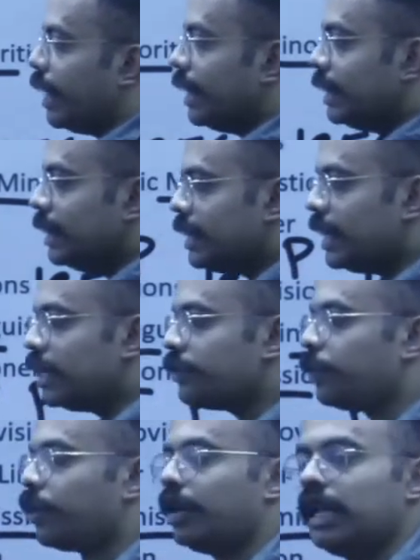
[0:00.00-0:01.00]
When
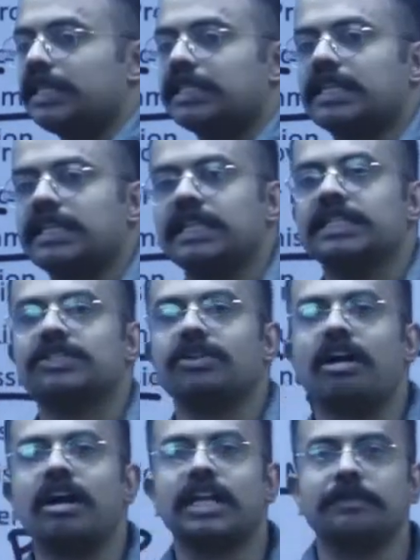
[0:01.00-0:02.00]
this protection is
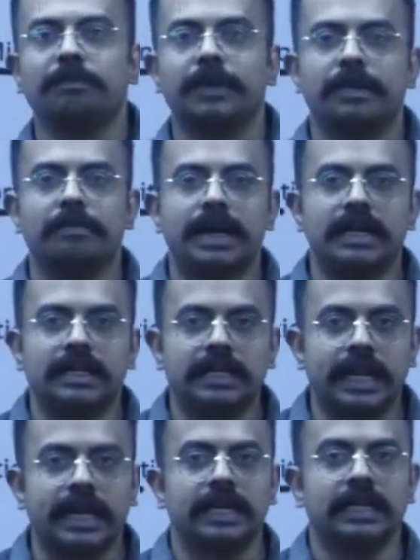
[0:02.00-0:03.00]
not
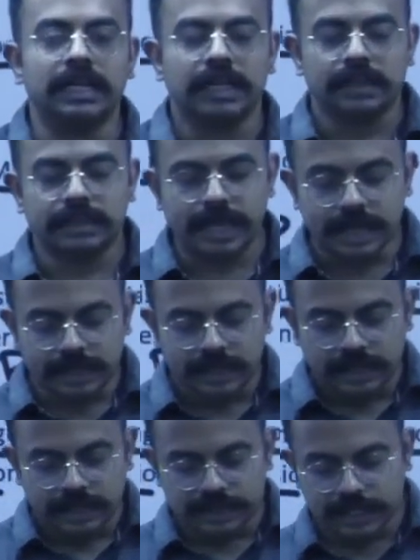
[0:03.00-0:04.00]
implemented, then
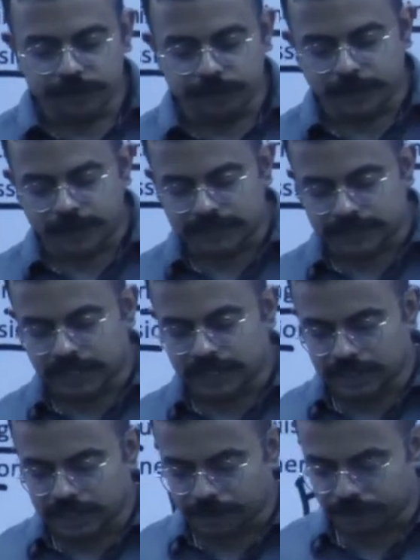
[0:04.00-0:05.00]
this
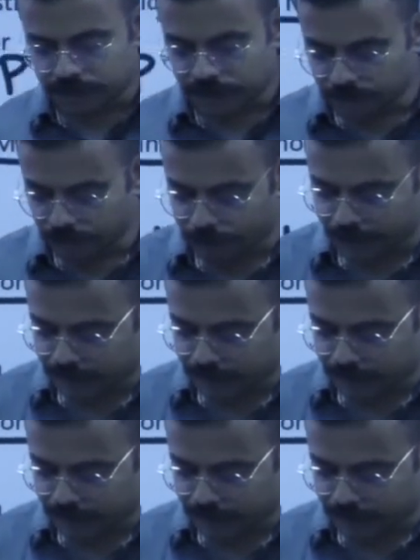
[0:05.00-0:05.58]
person comes into